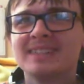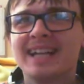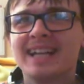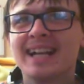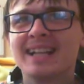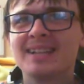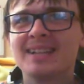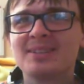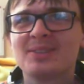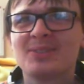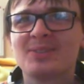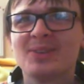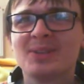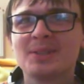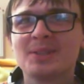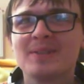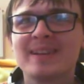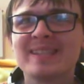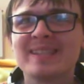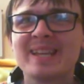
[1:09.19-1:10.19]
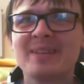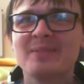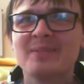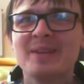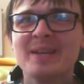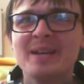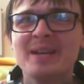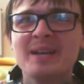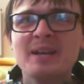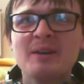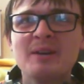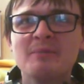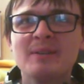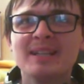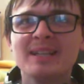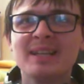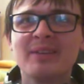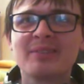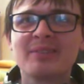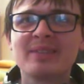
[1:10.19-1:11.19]
and I just thought to myself,
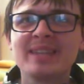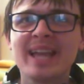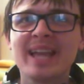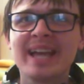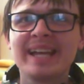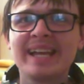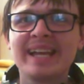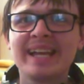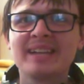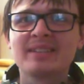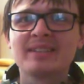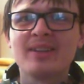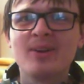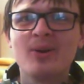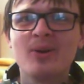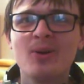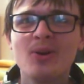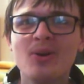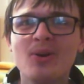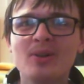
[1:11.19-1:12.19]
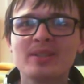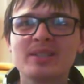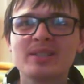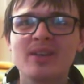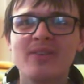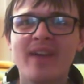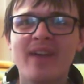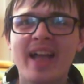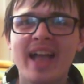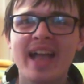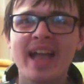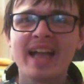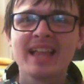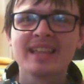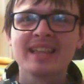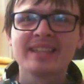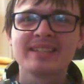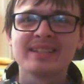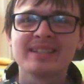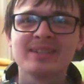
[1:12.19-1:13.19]
well, if slaying the hordes of
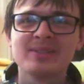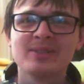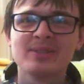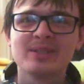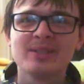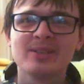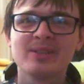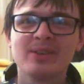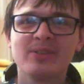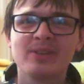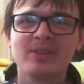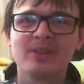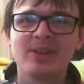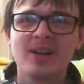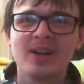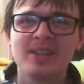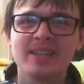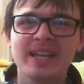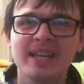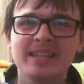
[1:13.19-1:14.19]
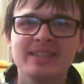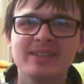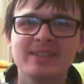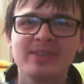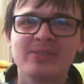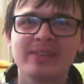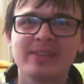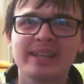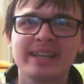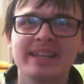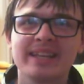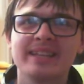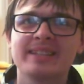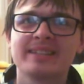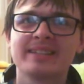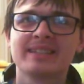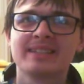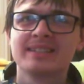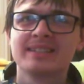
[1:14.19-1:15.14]
hell isn't good enough for God, then nothing is.